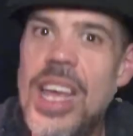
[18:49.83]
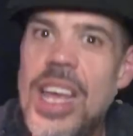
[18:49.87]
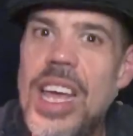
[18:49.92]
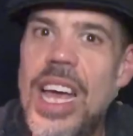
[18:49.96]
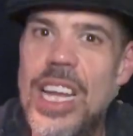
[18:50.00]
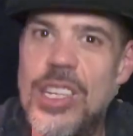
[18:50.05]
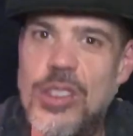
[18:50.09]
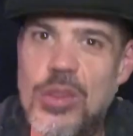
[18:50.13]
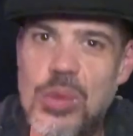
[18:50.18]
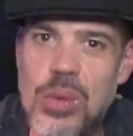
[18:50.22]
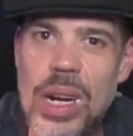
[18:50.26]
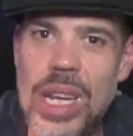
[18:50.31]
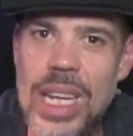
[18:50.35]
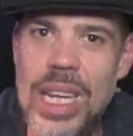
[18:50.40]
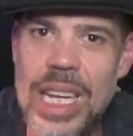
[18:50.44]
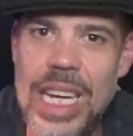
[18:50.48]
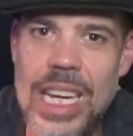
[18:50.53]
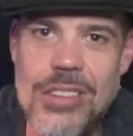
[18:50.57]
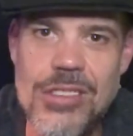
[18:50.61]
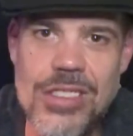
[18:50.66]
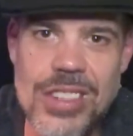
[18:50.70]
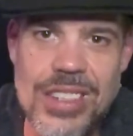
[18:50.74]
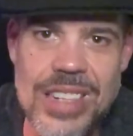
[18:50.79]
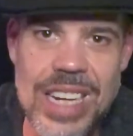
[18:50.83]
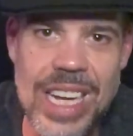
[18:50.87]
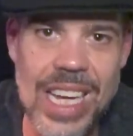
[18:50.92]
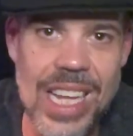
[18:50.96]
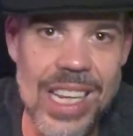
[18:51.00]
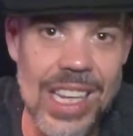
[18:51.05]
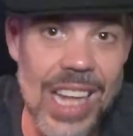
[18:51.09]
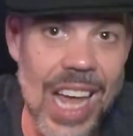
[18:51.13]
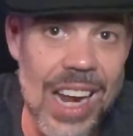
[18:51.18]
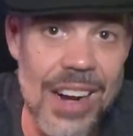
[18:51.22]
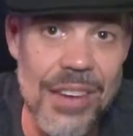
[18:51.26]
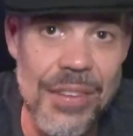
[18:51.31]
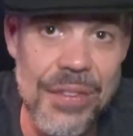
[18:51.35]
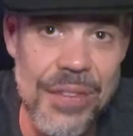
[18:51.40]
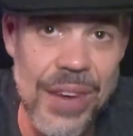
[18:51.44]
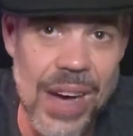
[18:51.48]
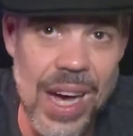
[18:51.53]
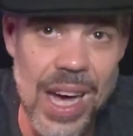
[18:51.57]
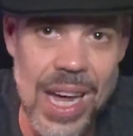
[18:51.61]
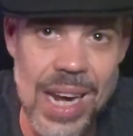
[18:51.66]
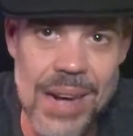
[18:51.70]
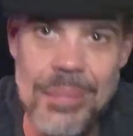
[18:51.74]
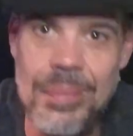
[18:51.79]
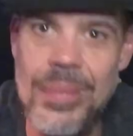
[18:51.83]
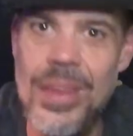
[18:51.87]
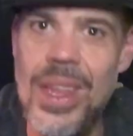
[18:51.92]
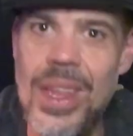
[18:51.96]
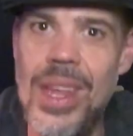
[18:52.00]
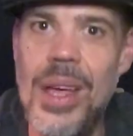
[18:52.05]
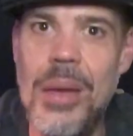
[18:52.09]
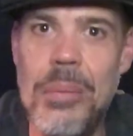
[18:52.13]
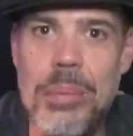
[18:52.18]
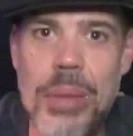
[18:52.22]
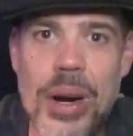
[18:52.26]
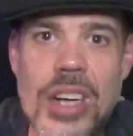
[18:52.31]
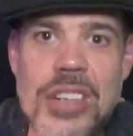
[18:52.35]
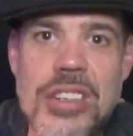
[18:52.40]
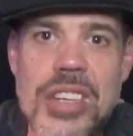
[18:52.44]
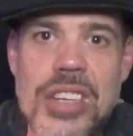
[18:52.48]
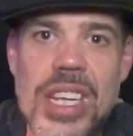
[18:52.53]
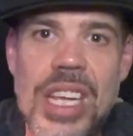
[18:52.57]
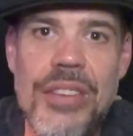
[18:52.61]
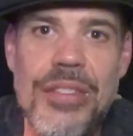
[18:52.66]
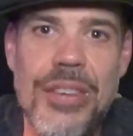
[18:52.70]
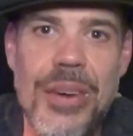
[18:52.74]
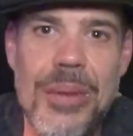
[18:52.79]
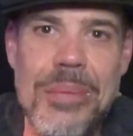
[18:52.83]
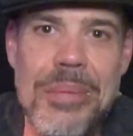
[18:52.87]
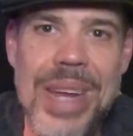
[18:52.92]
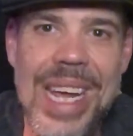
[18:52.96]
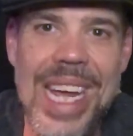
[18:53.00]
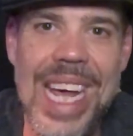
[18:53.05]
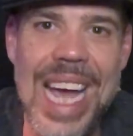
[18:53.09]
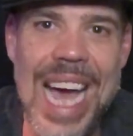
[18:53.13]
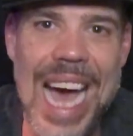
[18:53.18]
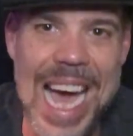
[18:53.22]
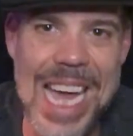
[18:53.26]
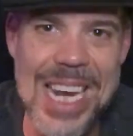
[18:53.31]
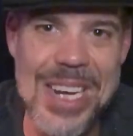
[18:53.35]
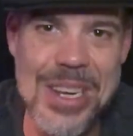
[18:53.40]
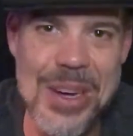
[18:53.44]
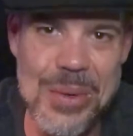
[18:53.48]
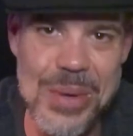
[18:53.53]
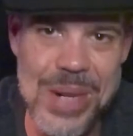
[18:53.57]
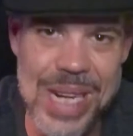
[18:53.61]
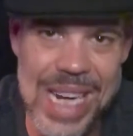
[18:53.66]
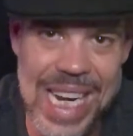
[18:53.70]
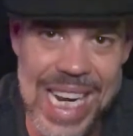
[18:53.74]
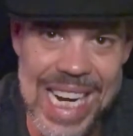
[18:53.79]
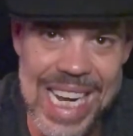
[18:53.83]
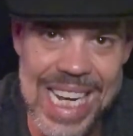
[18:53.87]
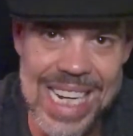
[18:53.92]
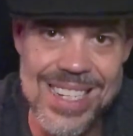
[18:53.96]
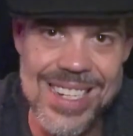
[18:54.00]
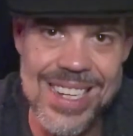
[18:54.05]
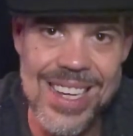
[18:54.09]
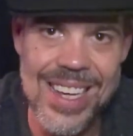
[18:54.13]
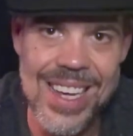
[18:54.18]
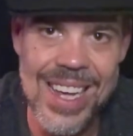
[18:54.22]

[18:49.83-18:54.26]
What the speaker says: It's really interesting, a lot of fun. Personally, for me, I don't need it.